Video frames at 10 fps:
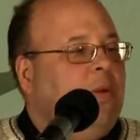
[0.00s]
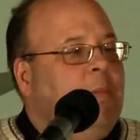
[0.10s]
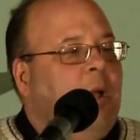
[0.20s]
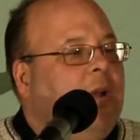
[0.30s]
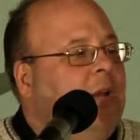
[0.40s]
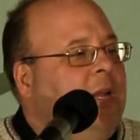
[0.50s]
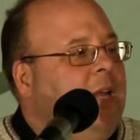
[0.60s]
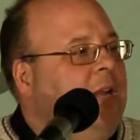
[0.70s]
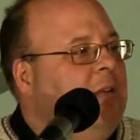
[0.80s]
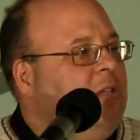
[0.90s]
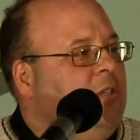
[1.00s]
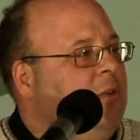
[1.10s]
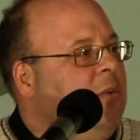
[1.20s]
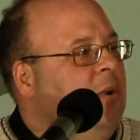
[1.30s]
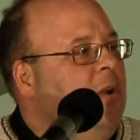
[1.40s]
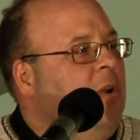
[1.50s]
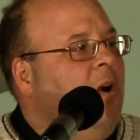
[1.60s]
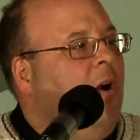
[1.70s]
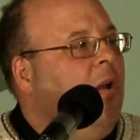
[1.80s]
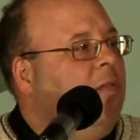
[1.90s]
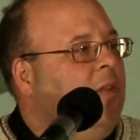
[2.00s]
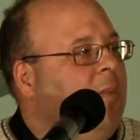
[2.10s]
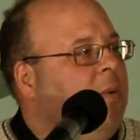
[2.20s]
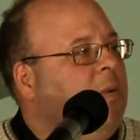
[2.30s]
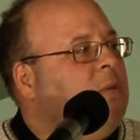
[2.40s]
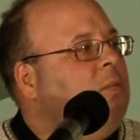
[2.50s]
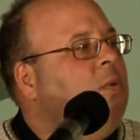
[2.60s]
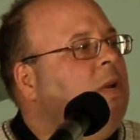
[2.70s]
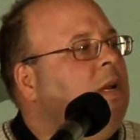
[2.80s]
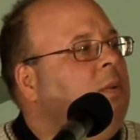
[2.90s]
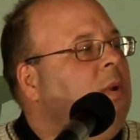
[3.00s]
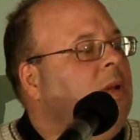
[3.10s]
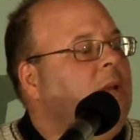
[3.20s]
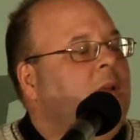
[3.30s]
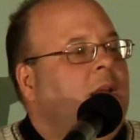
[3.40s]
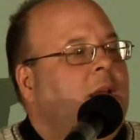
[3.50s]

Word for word: And I'm not going to get into all of that, but it was really, really